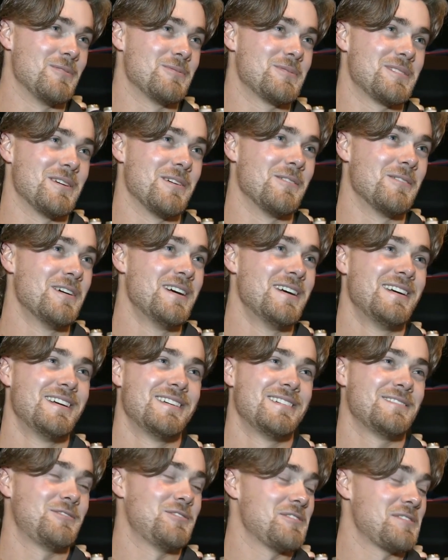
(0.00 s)
So
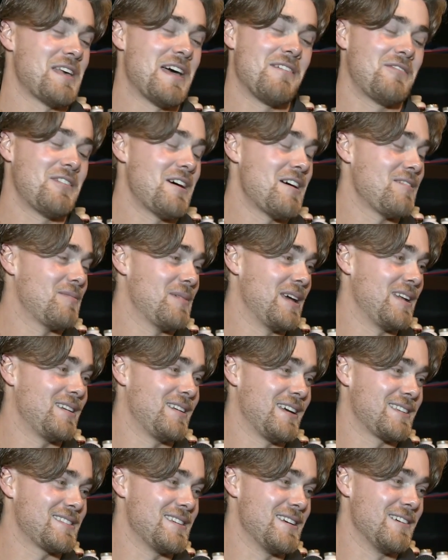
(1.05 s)
just laugh it off, man.
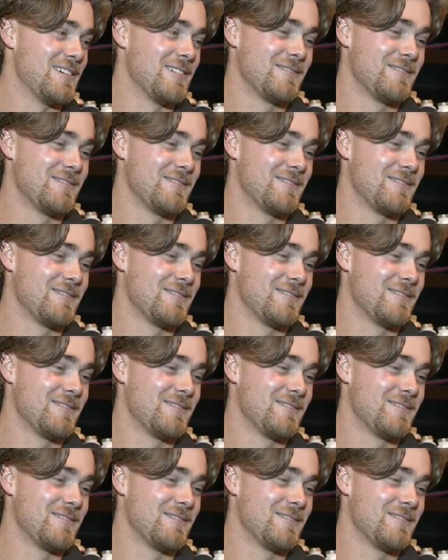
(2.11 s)
Next hitter.